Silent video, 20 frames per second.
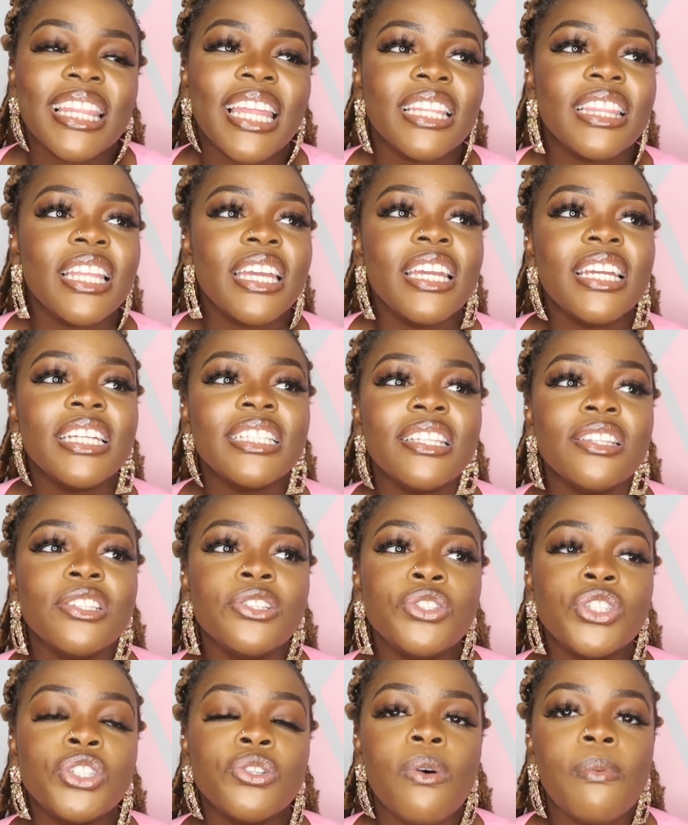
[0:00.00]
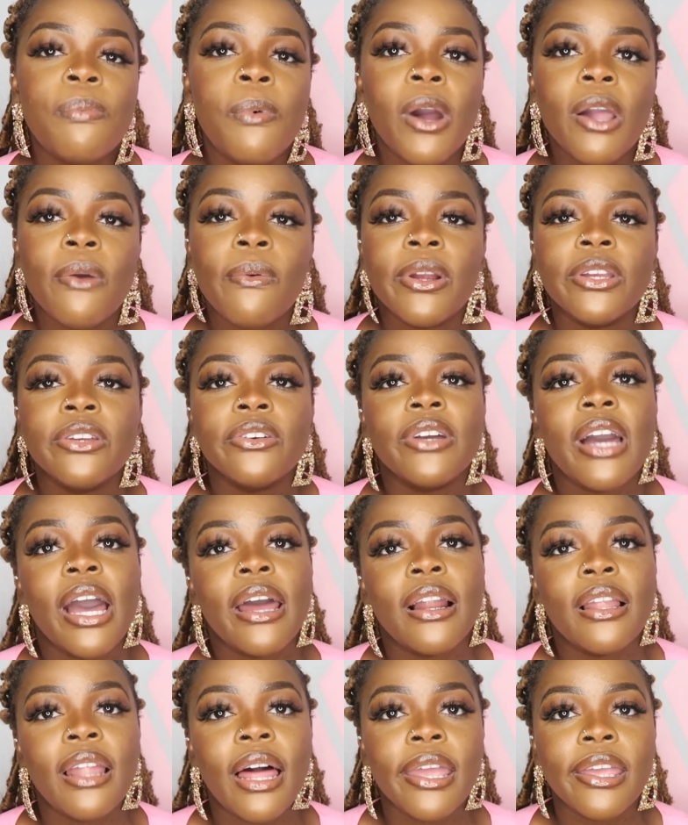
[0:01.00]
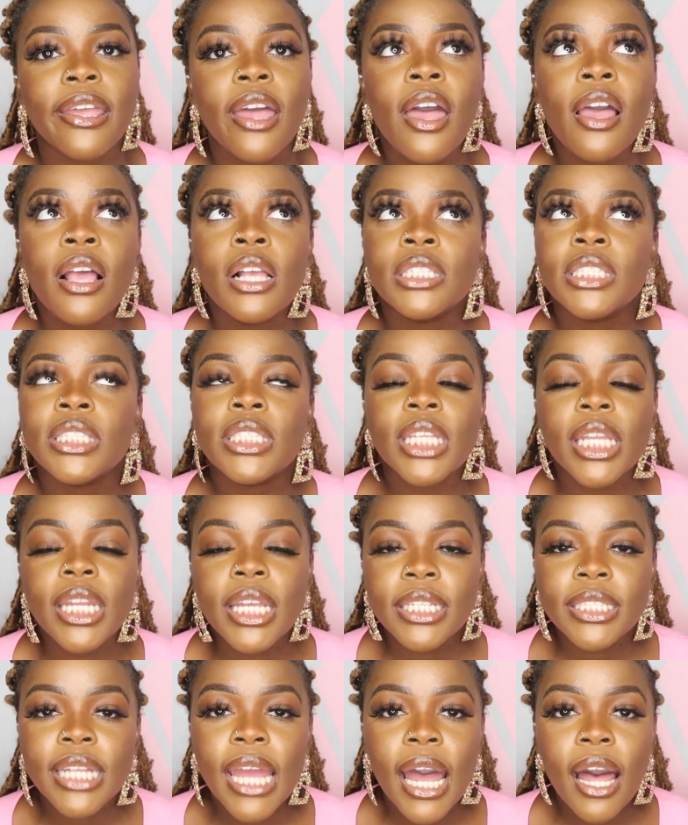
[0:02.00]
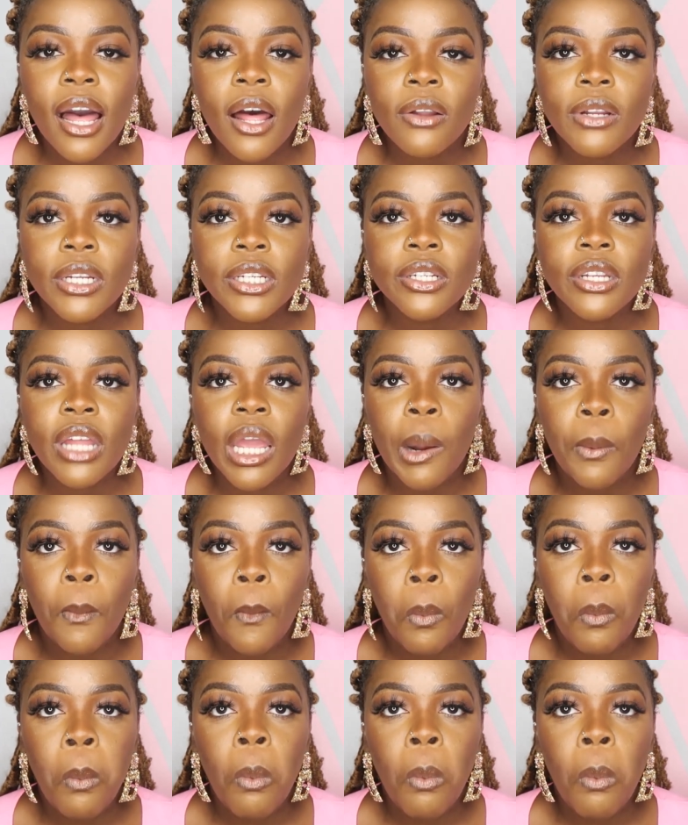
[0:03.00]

Like they get loose to a point where you're kind of like sitting down and you're like